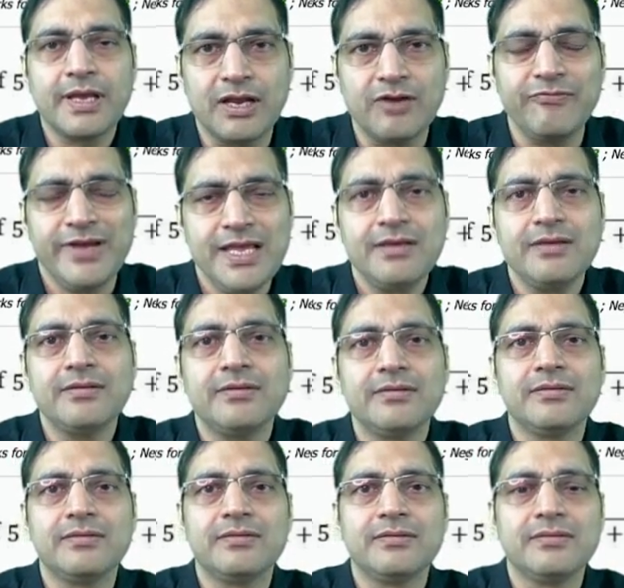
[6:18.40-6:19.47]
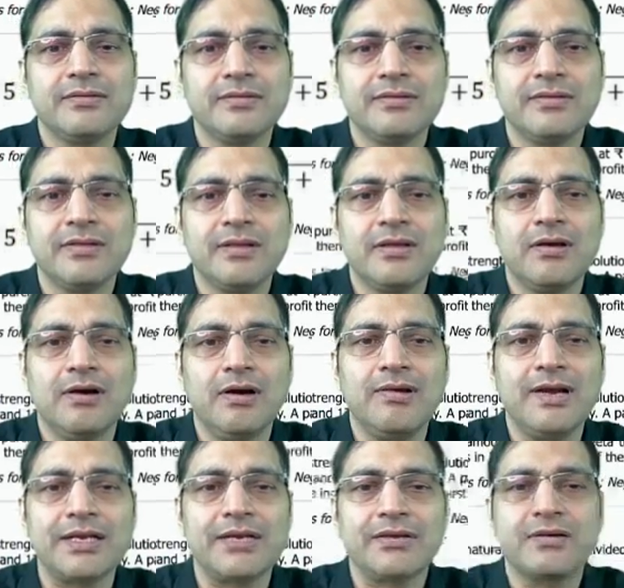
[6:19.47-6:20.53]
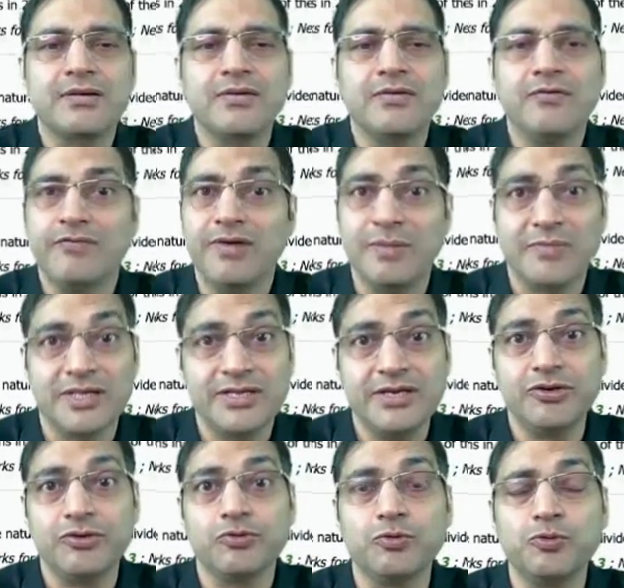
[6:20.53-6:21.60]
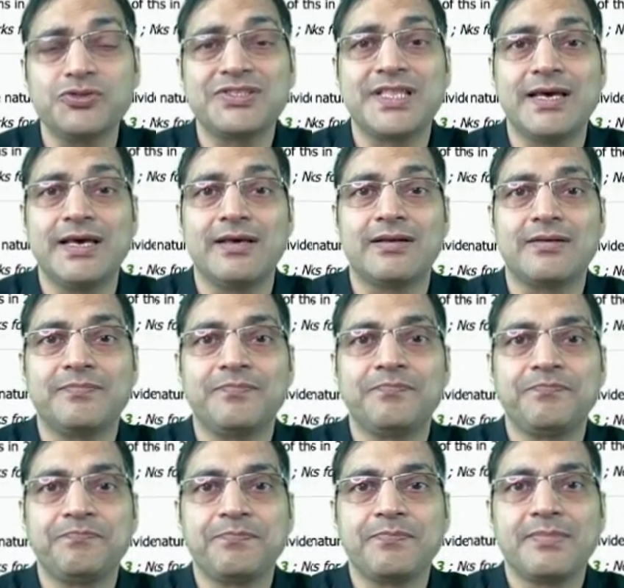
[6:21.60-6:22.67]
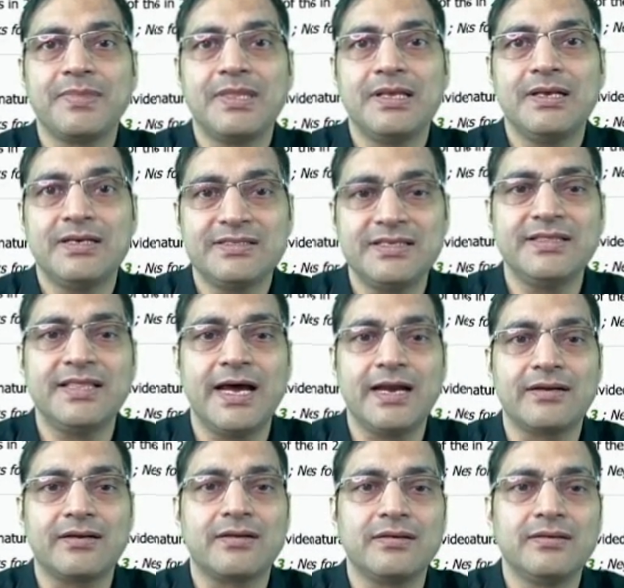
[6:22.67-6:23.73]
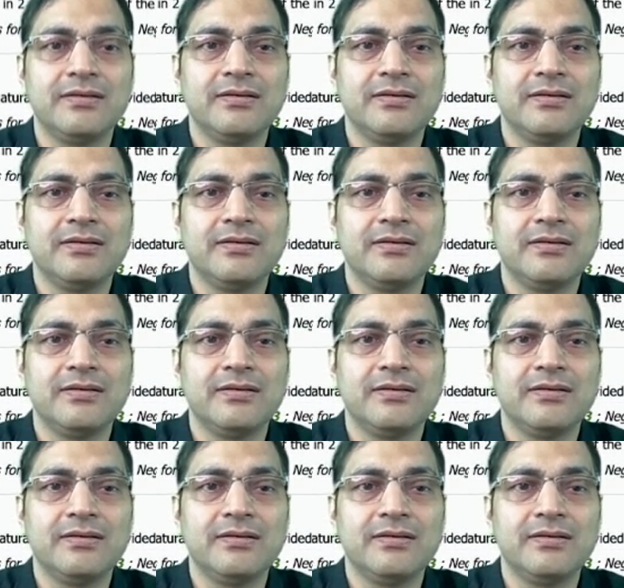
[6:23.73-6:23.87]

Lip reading: Can we? All right. We have nothing to lose there. Isn't that?